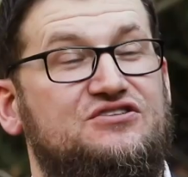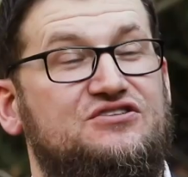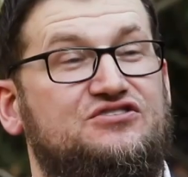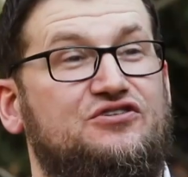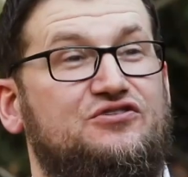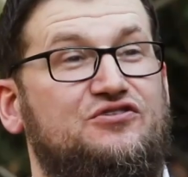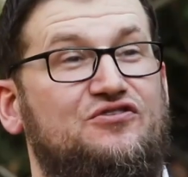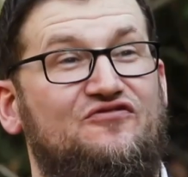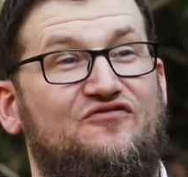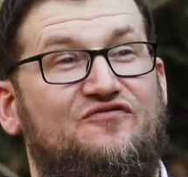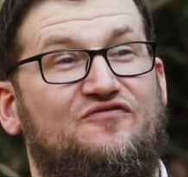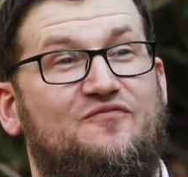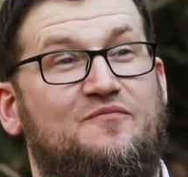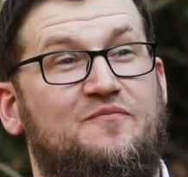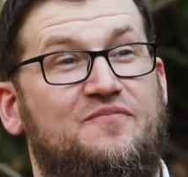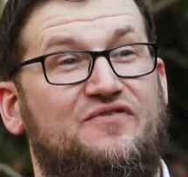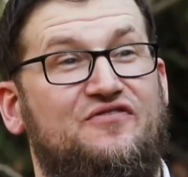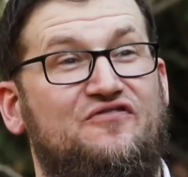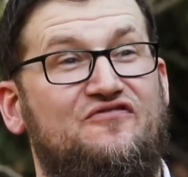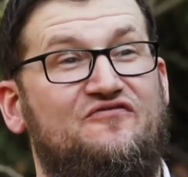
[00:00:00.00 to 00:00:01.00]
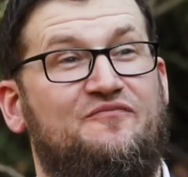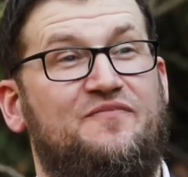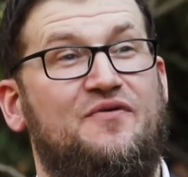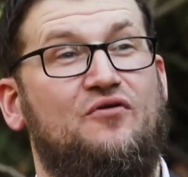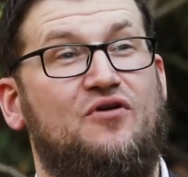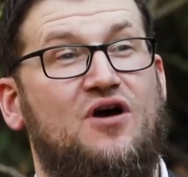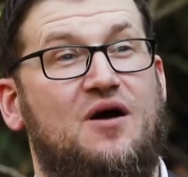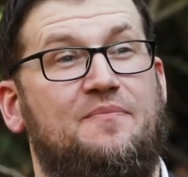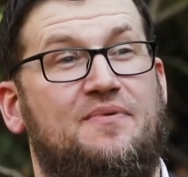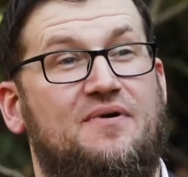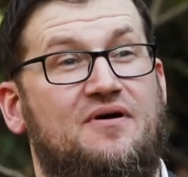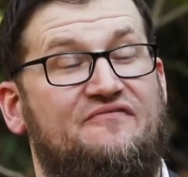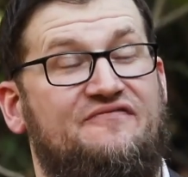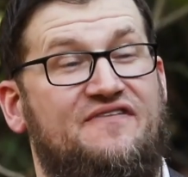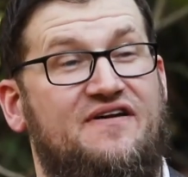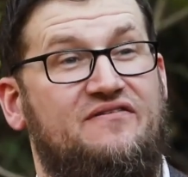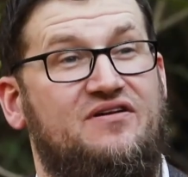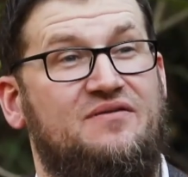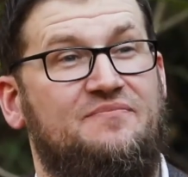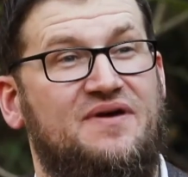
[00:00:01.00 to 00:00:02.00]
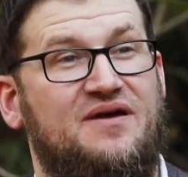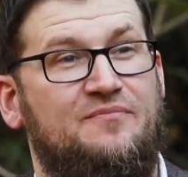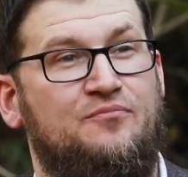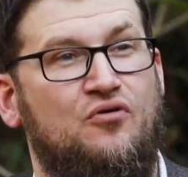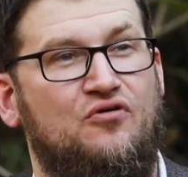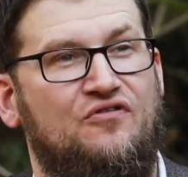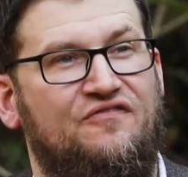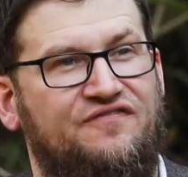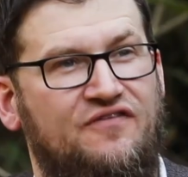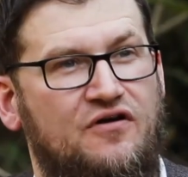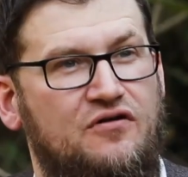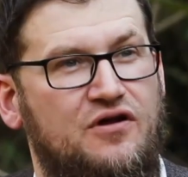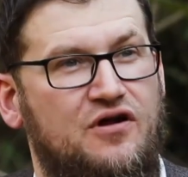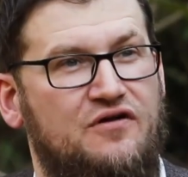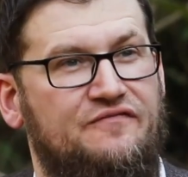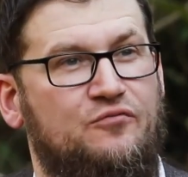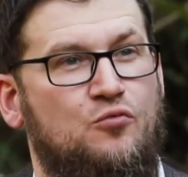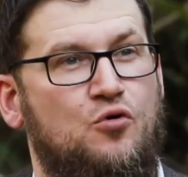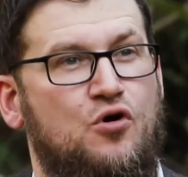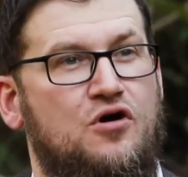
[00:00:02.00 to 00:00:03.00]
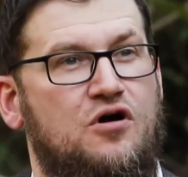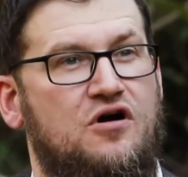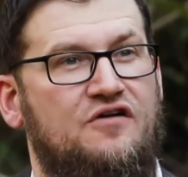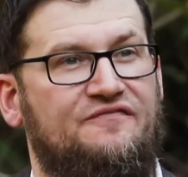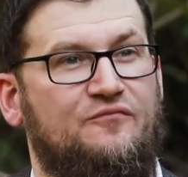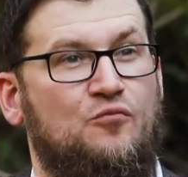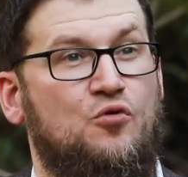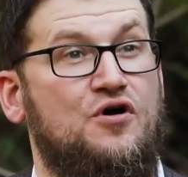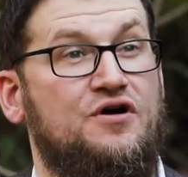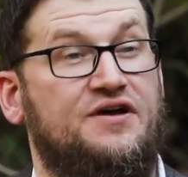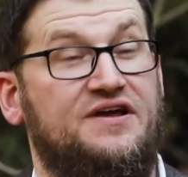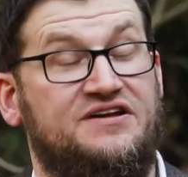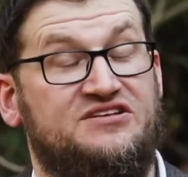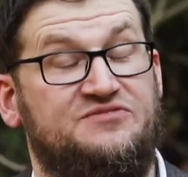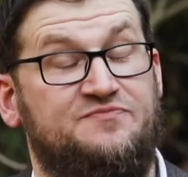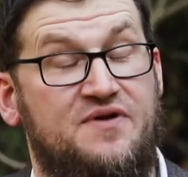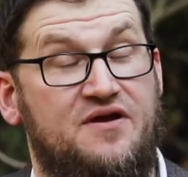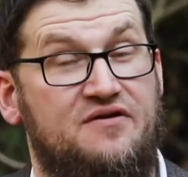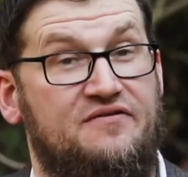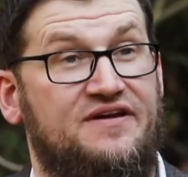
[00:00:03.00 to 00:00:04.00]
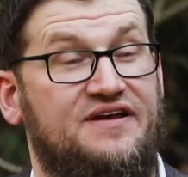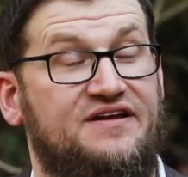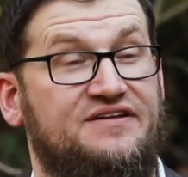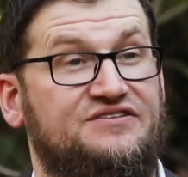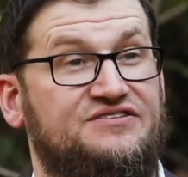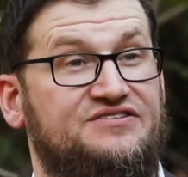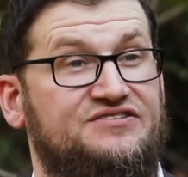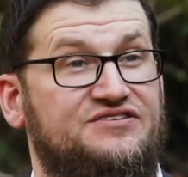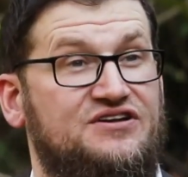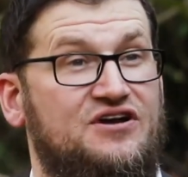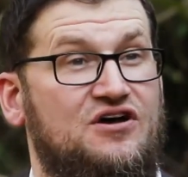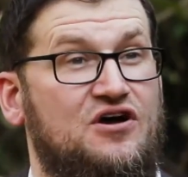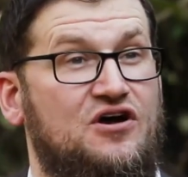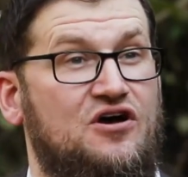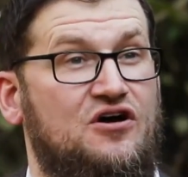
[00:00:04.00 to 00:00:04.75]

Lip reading: So you've built up a very big portfolio of work experience.